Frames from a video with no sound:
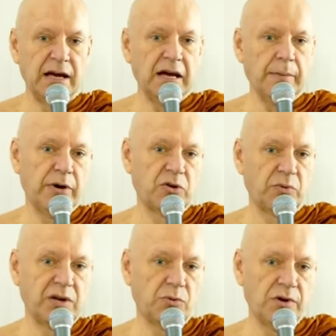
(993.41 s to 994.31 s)
But
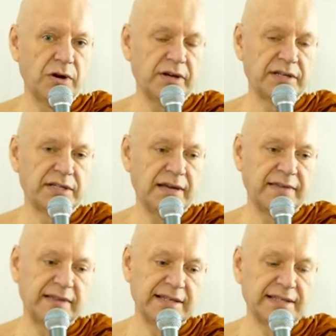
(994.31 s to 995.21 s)
when it works,
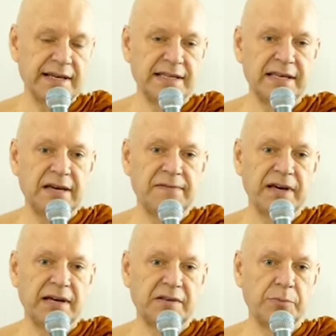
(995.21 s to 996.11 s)
this is the
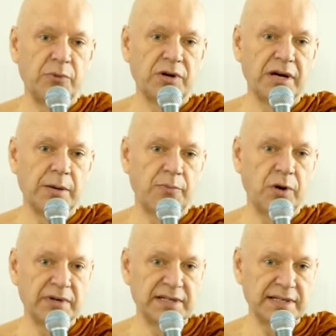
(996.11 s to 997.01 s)
effect the Buddha
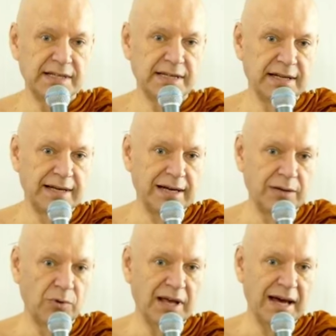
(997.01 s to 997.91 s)
promises that
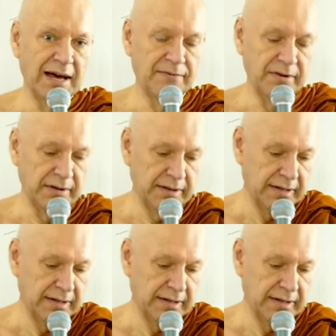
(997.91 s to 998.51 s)
it will have.